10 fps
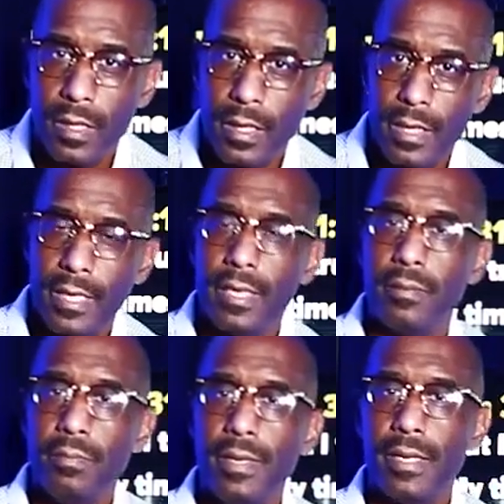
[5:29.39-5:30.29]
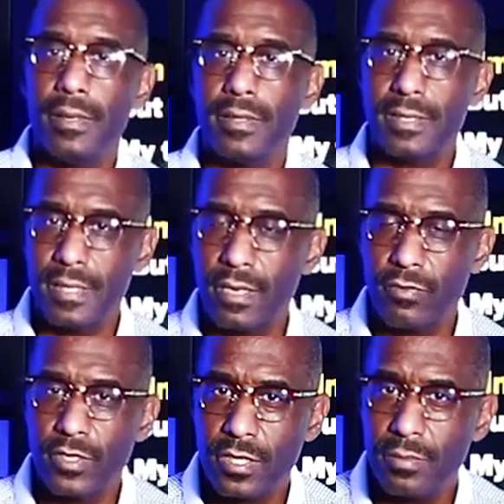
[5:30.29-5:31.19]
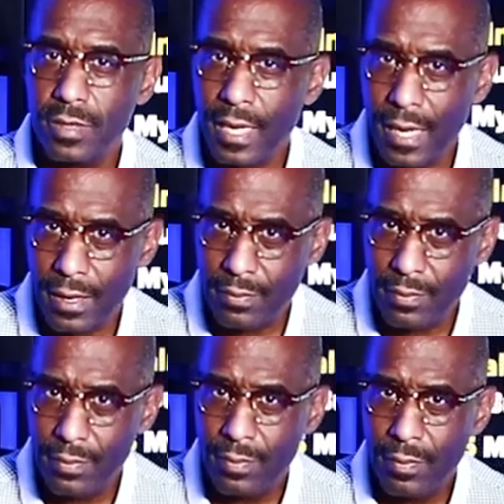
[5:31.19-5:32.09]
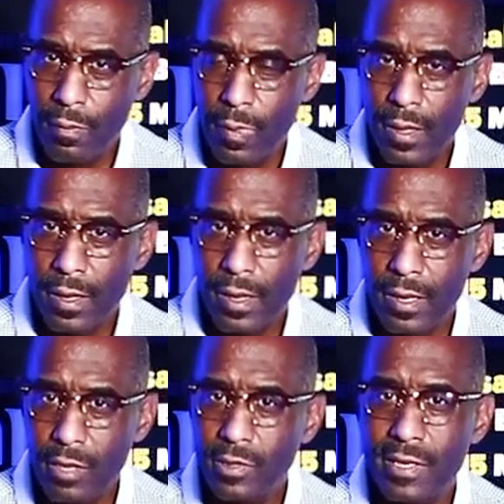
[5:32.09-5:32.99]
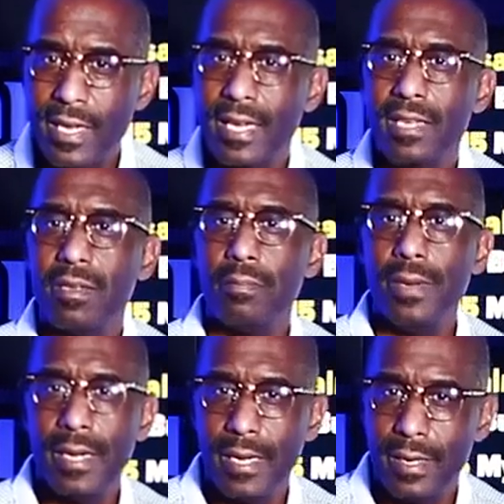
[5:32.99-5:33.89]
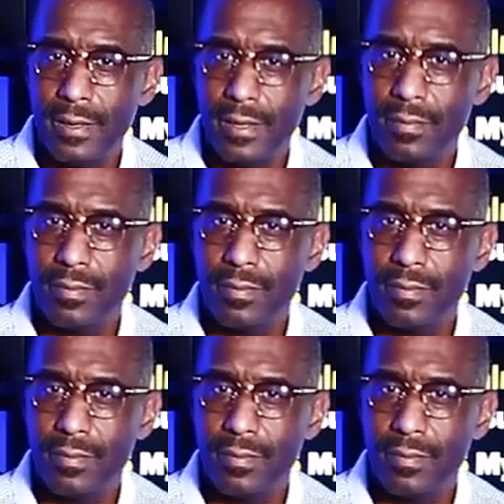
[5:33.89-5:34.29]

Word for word: uh, he had been sick for some time and he was laying in the bed,